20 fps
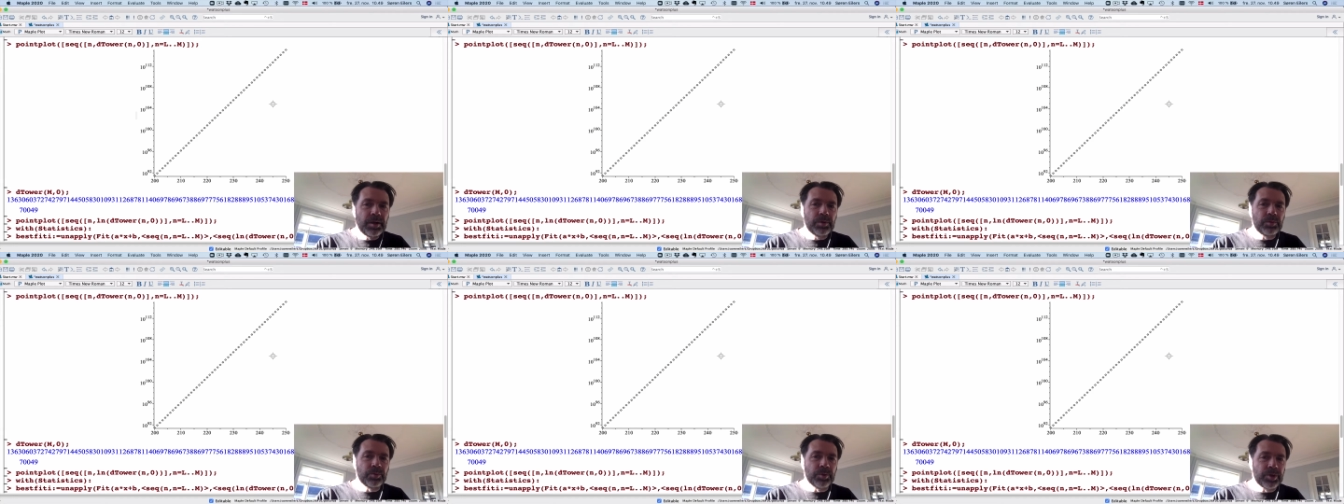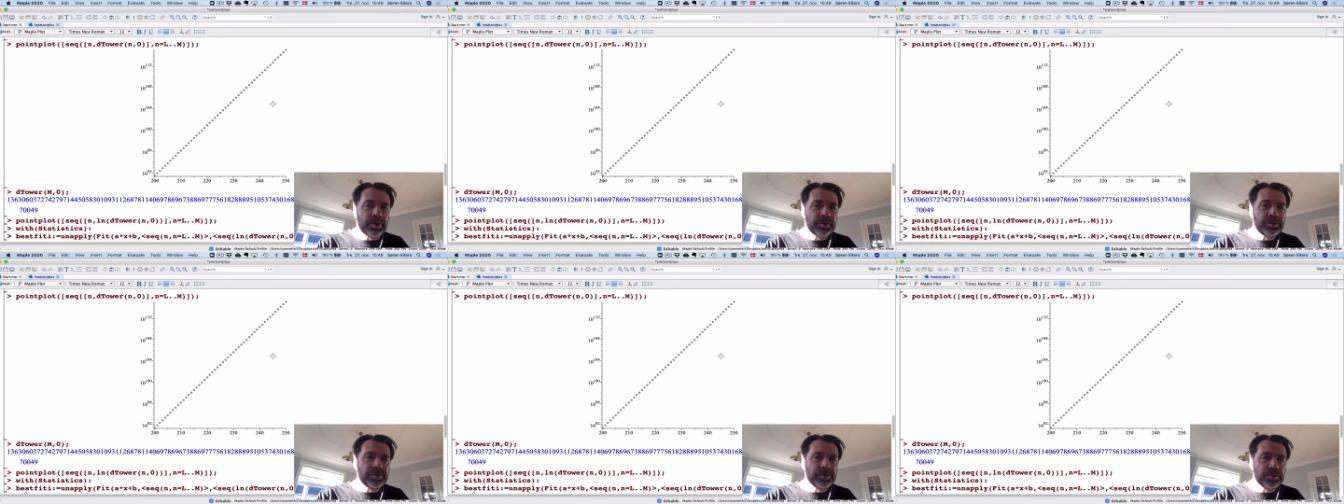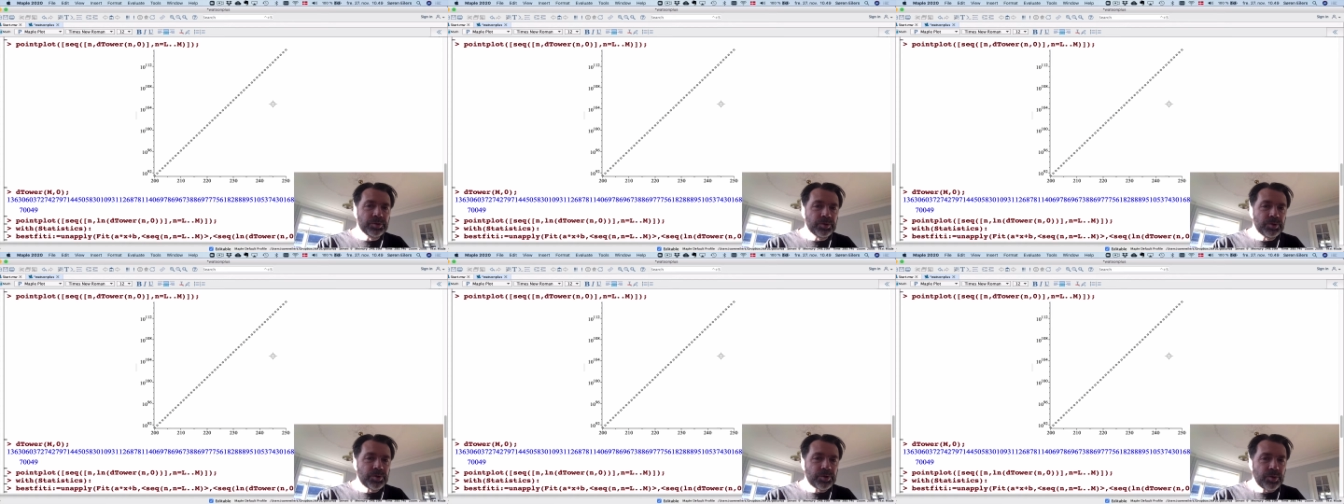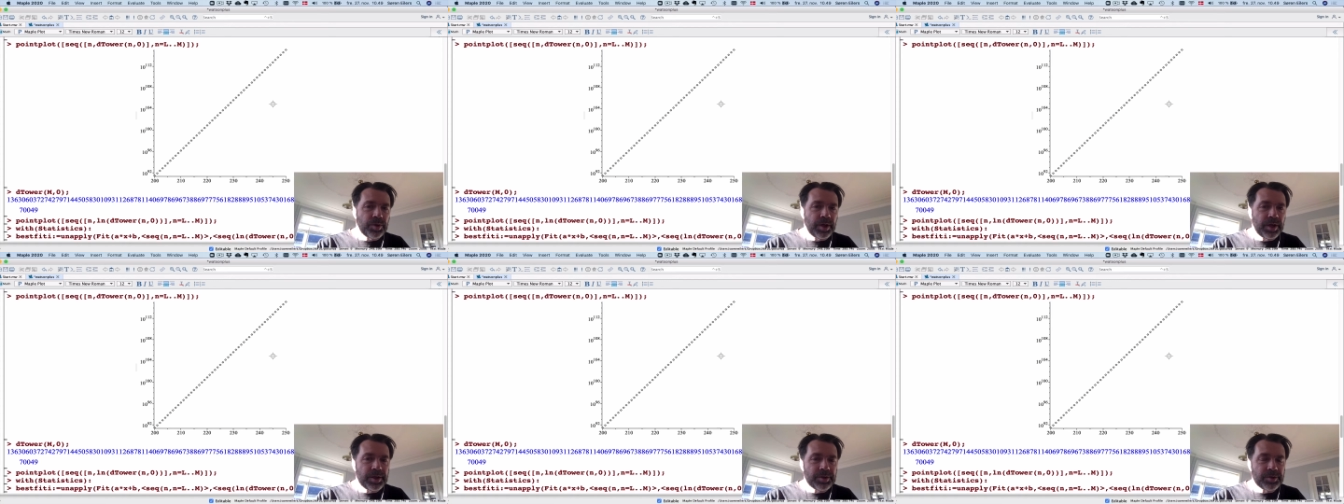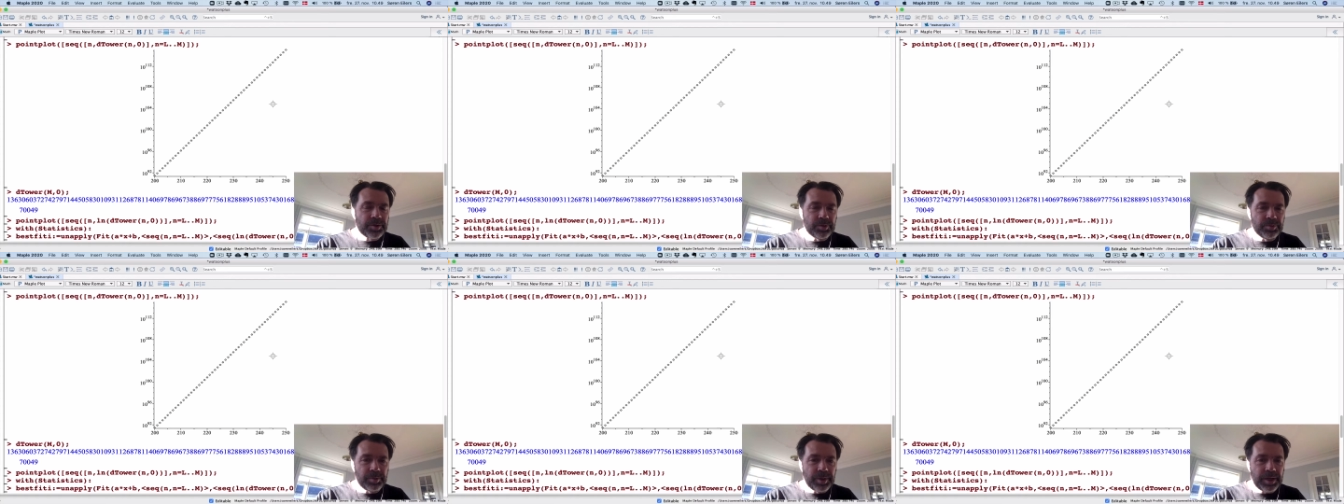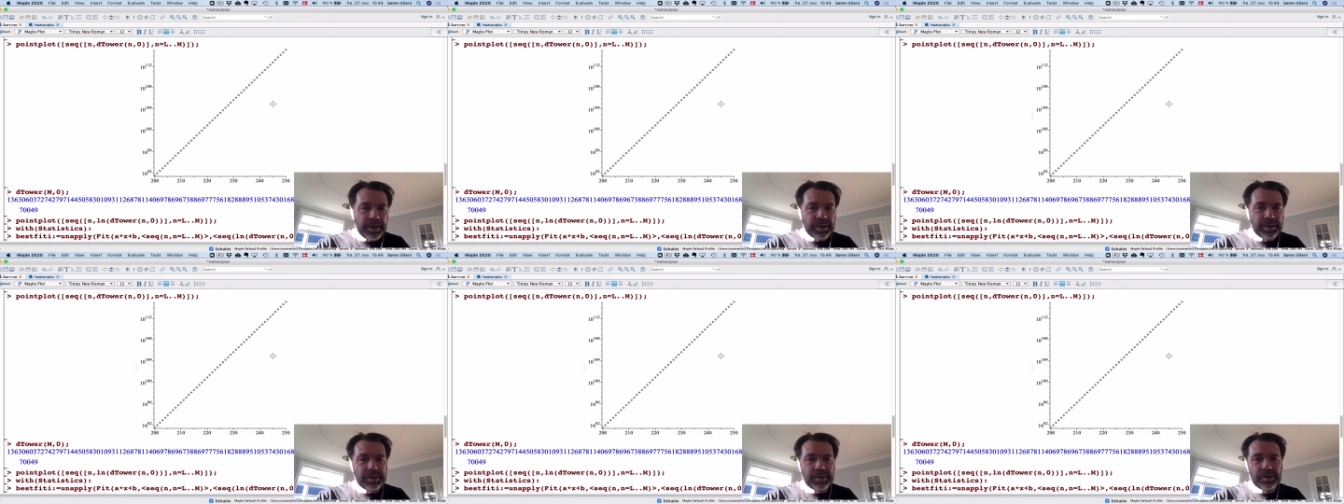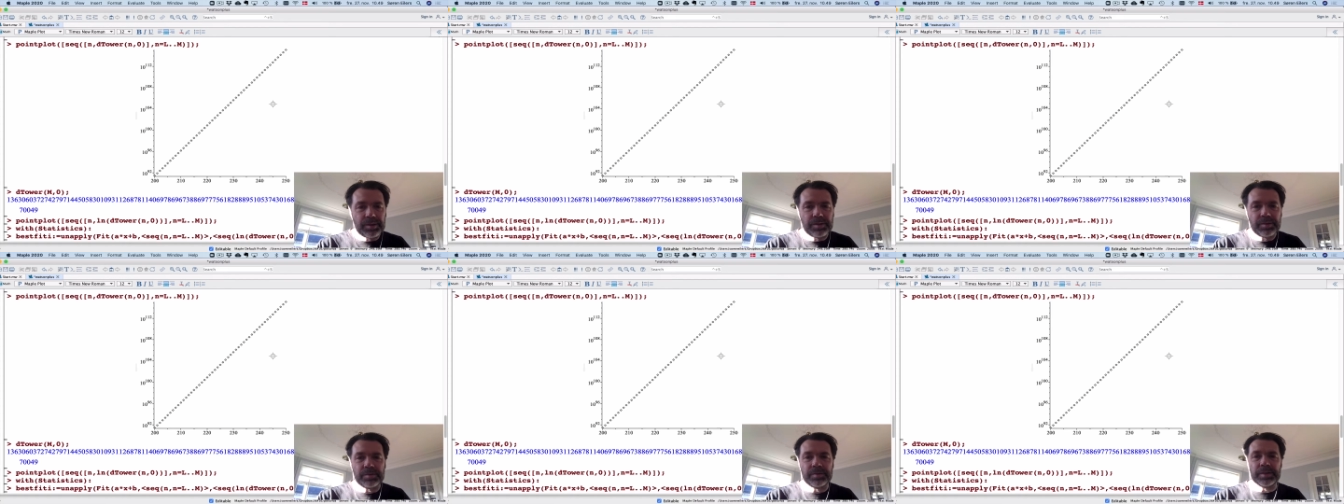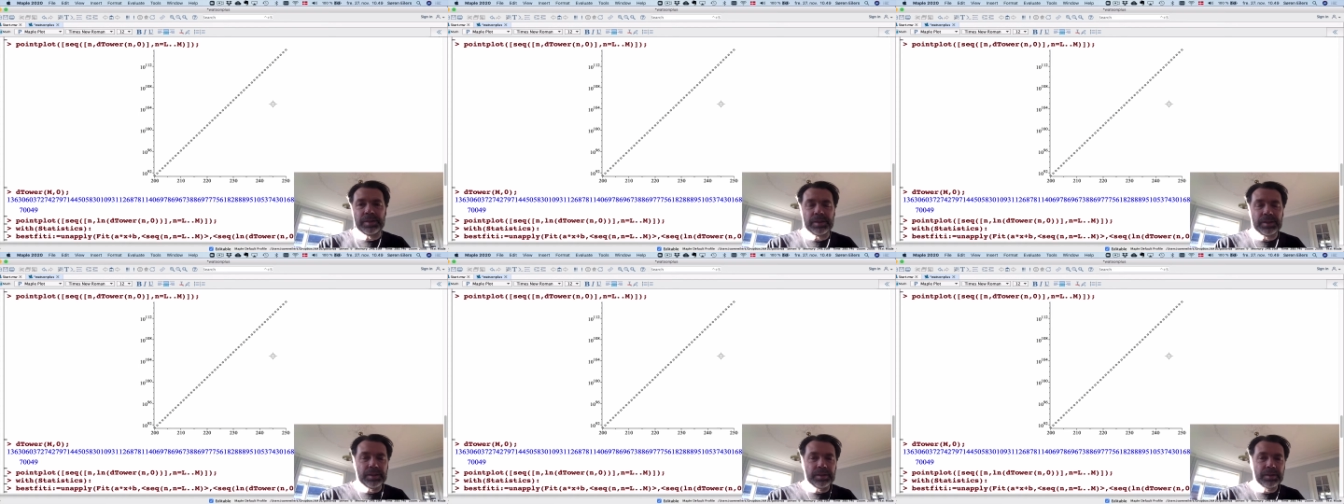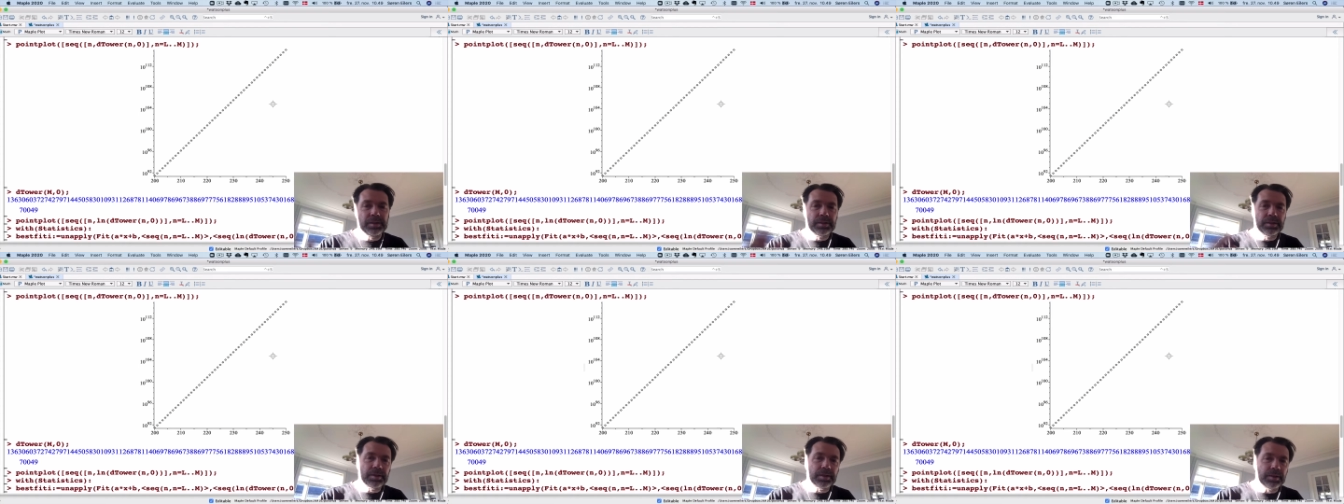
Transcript: where you try to make the